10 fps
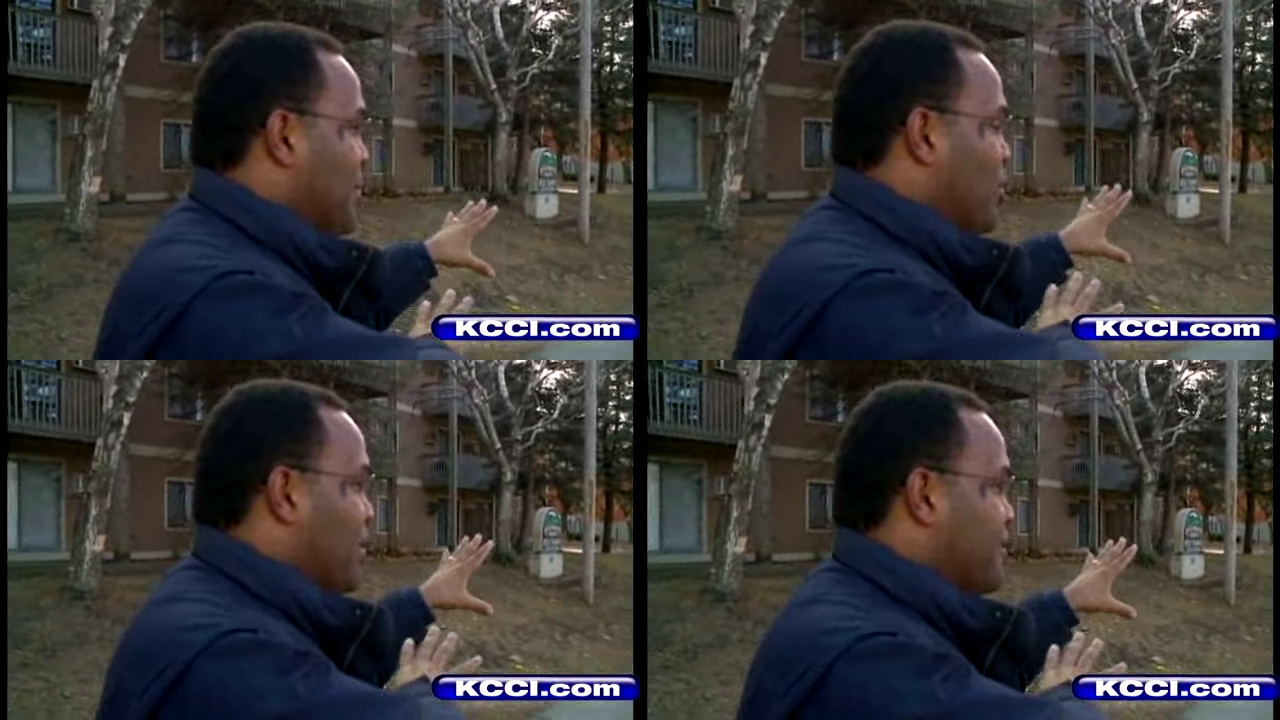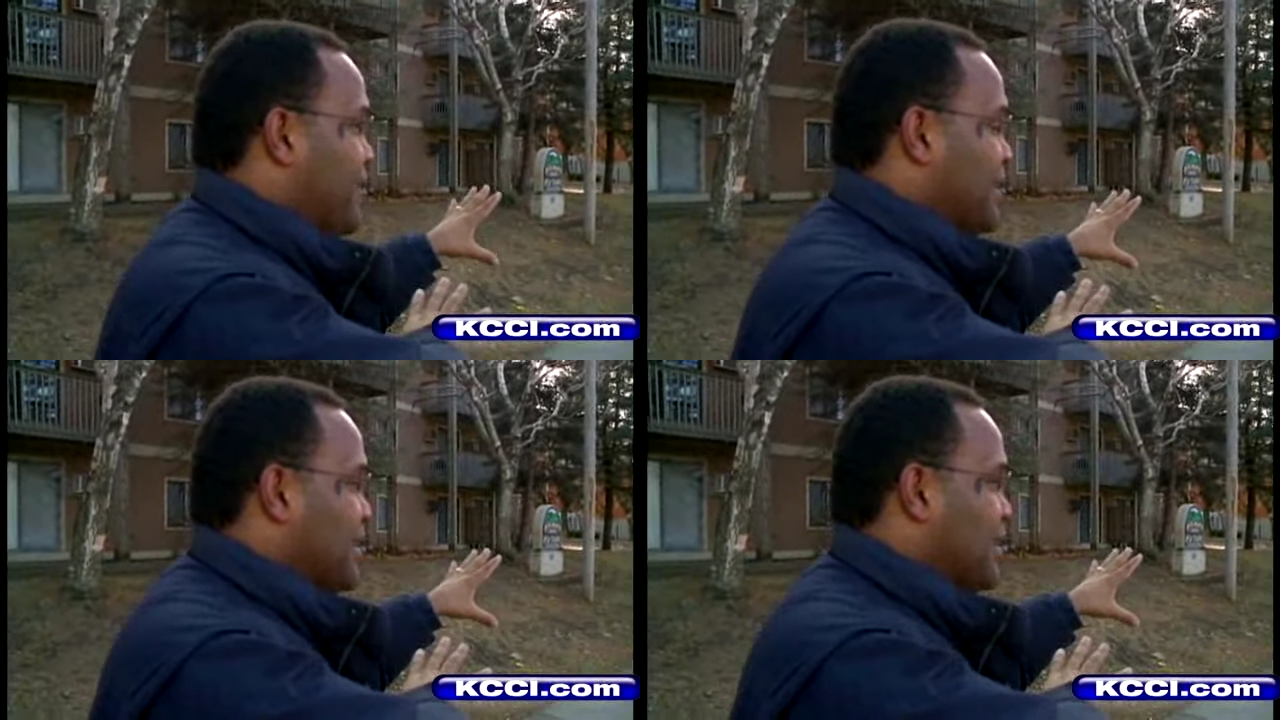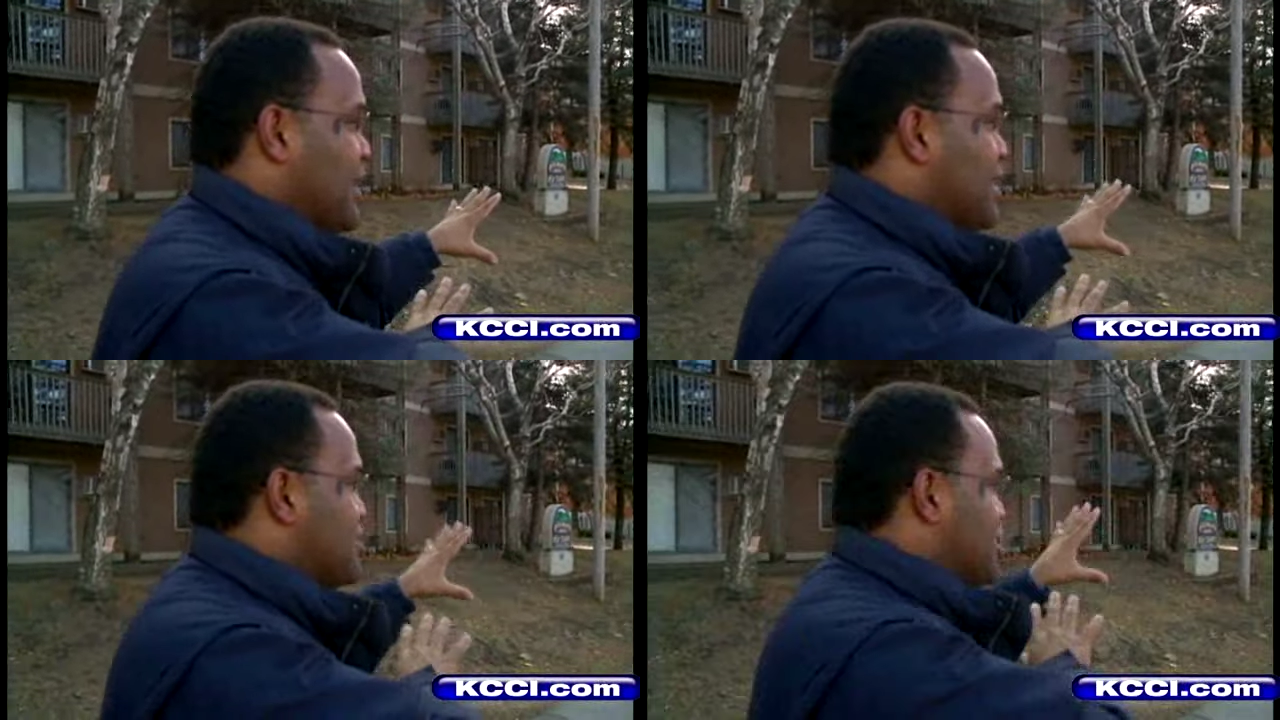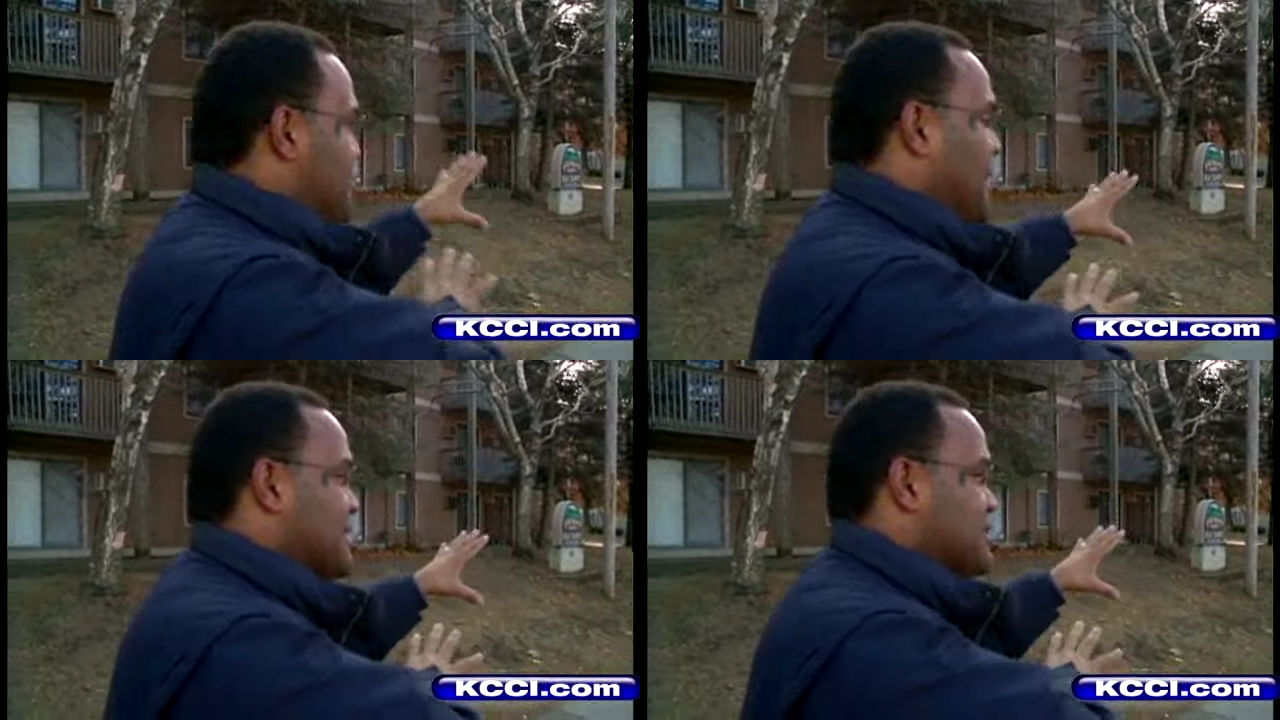who are evicted just
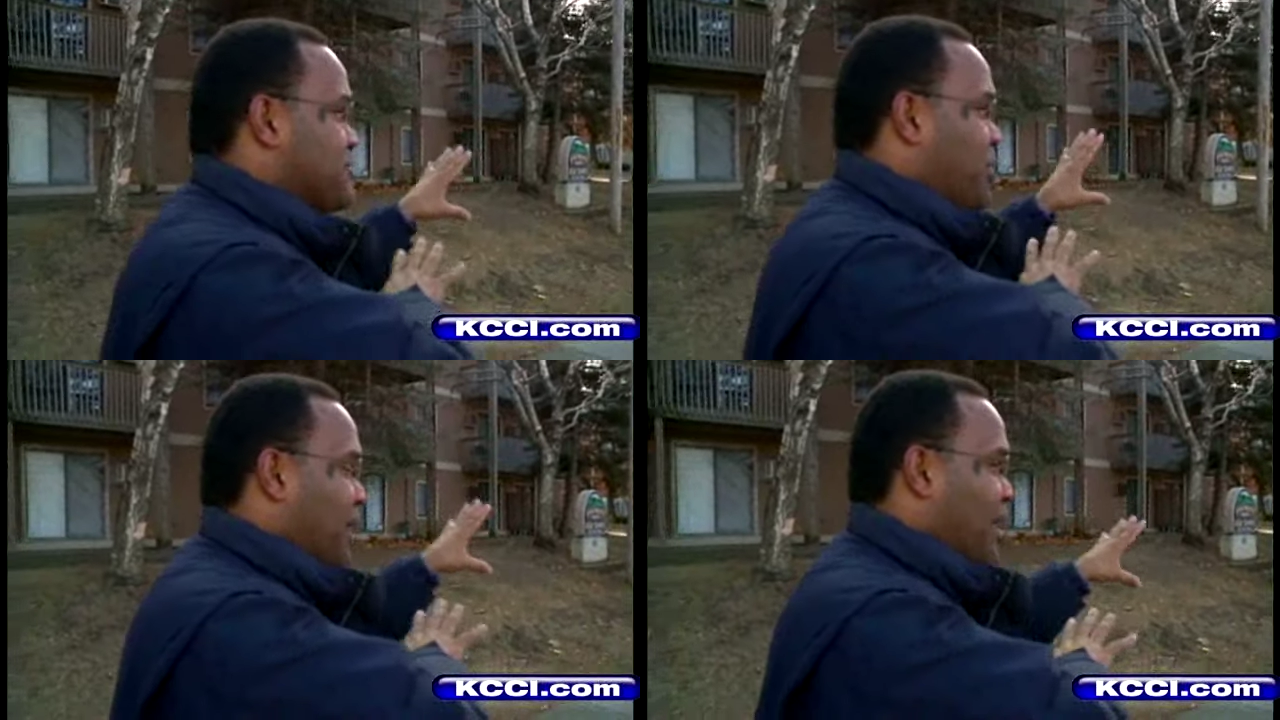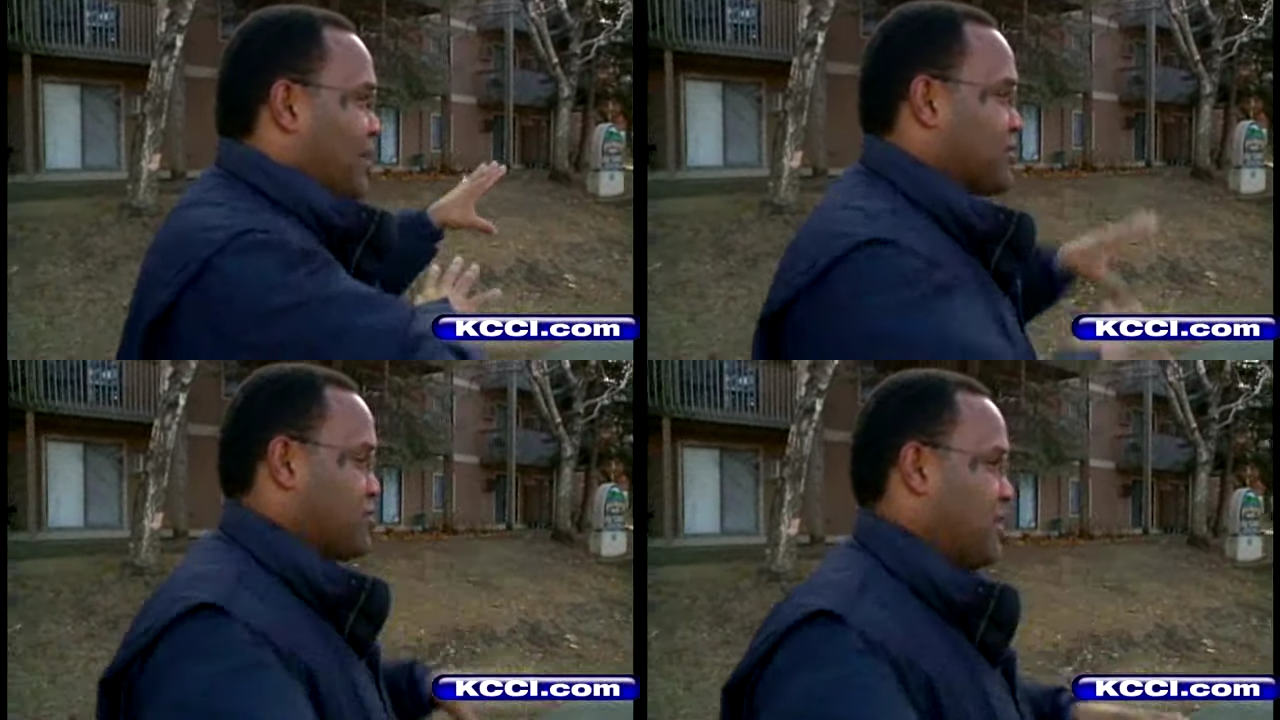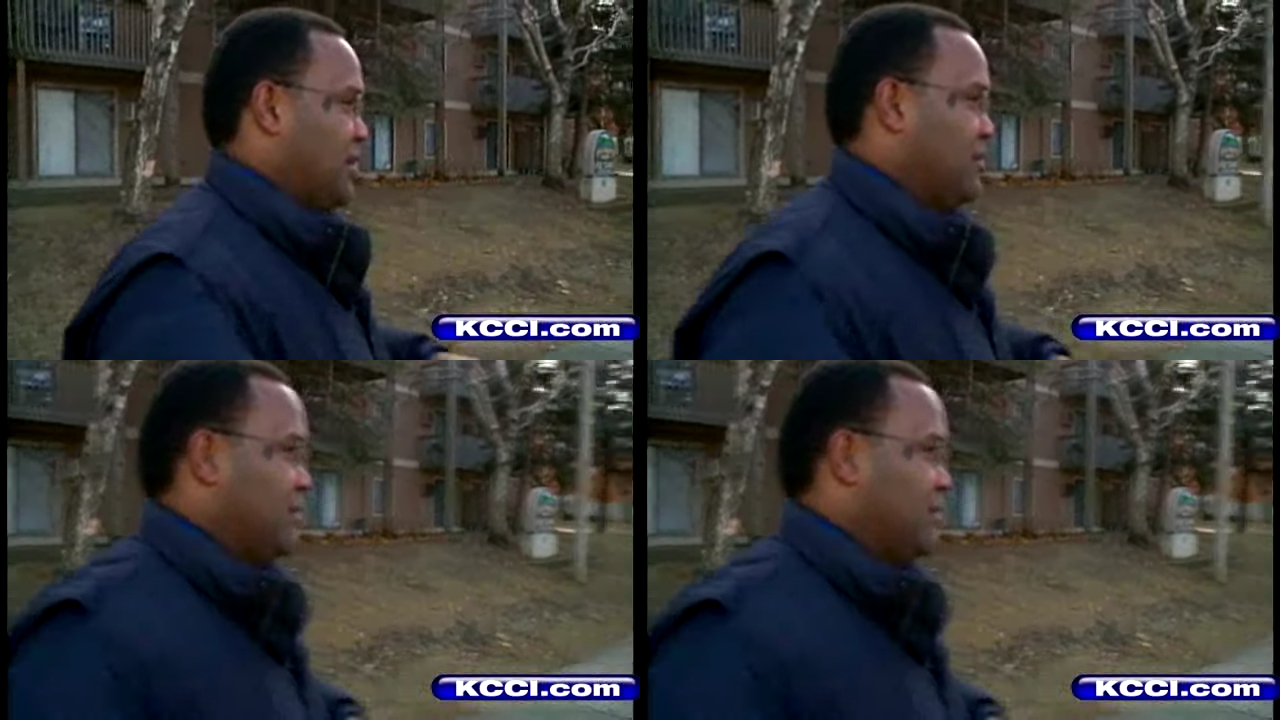because it's put out on the street?